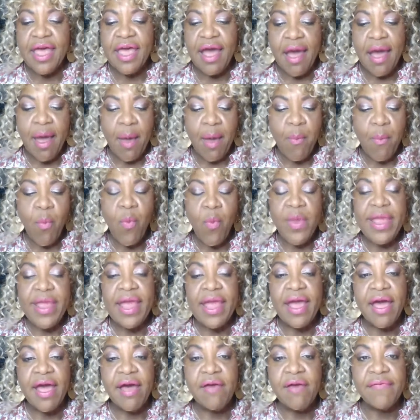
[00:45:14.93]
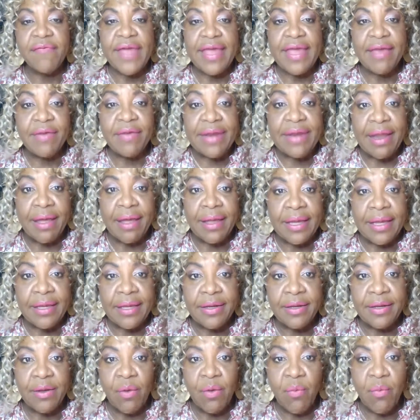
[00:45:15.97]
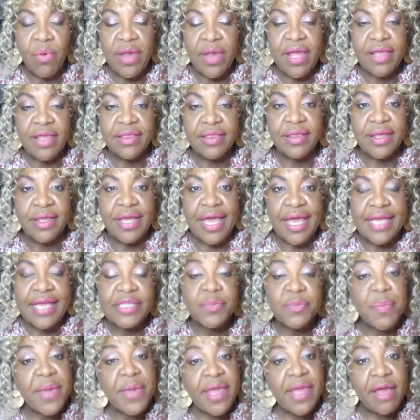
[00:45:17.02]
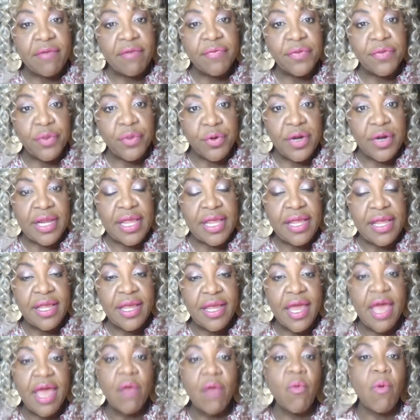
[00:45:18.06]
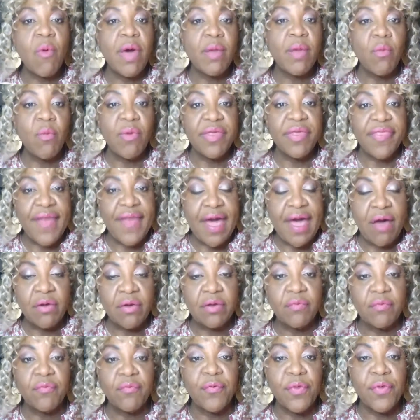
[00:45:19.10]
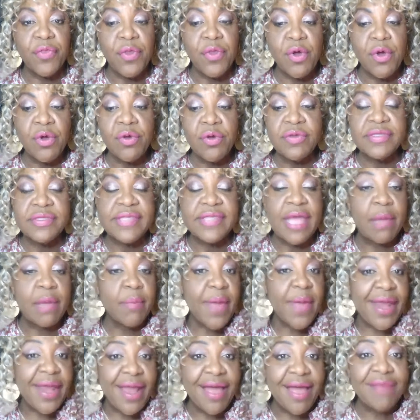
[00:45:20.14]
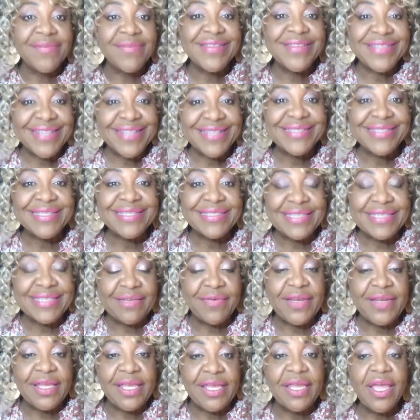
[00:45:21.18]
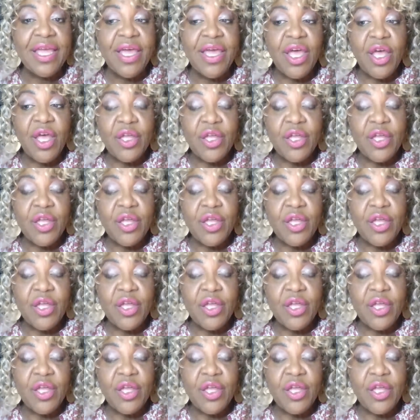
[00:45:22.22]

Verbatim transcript: Um, we have a line with SPF 30 and one without for those that might have a sensitivity